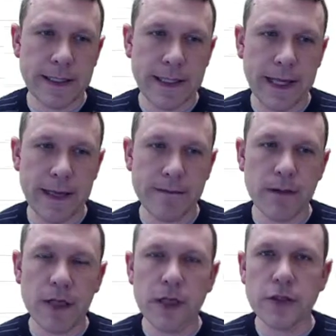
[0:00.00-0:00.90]
Okay,
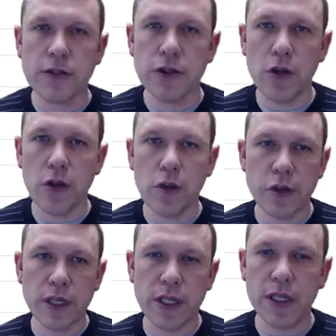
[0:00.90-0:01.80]
so we're
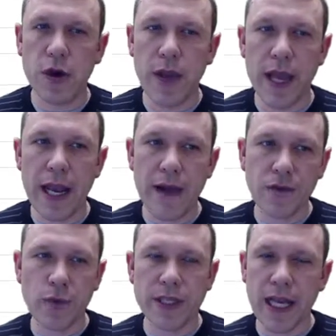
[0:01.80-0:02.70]
going to go ahead
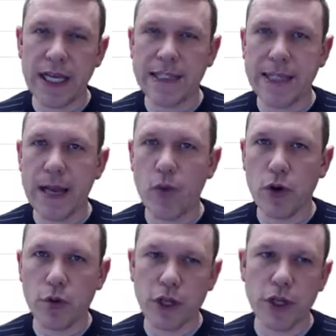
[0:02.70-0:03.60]
after we take exam
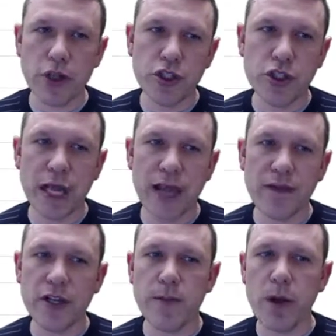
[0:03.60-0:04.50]
one, we're going to dive
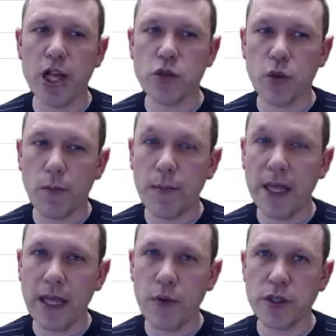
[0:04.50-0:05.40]
into module
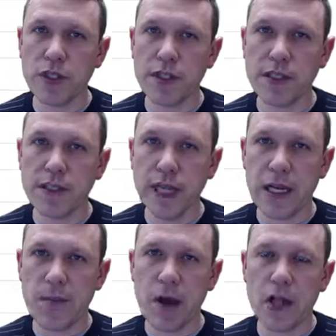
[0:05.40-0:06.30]
B, which is the
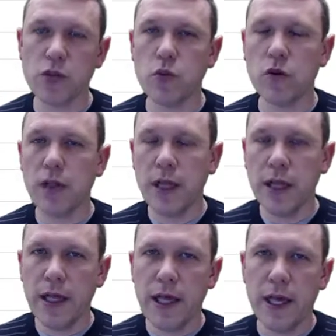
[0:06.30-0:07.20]
second module,
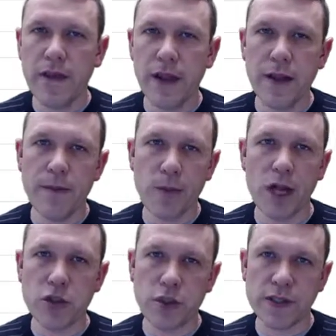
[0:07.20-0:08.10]
and then
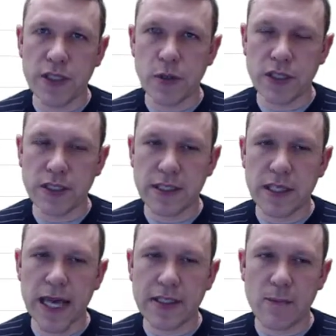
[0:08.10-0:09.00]
module C, which is the
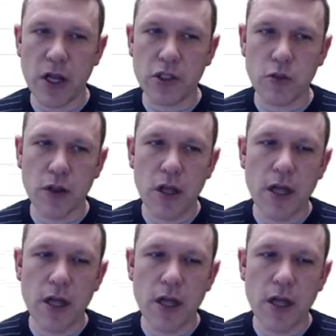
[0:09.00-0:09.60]
last module.